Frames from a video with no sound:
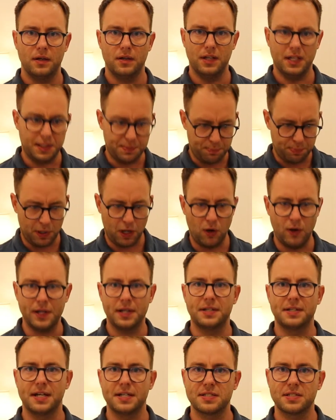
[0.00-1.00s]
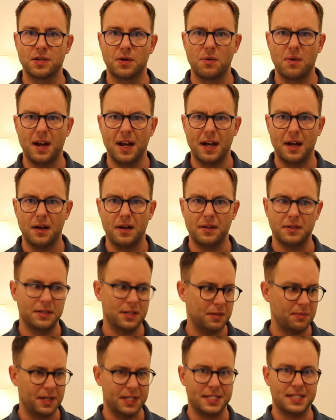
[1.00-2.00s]
It's blowing dust around,
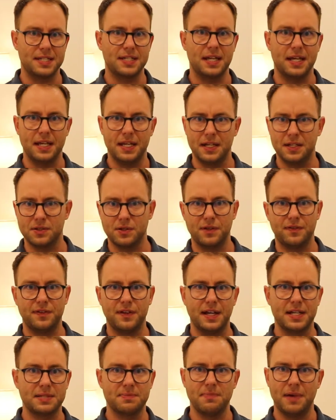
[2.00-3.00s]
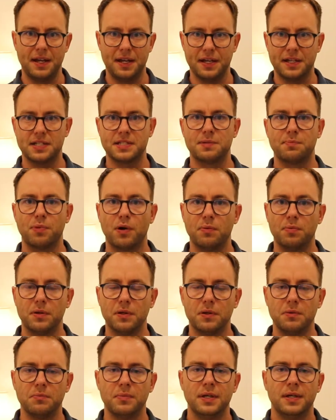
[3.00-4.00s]
so you might sneeze, or if you're asthmatic, it's a
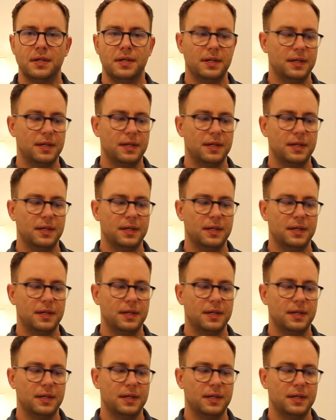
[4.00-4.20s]
problem.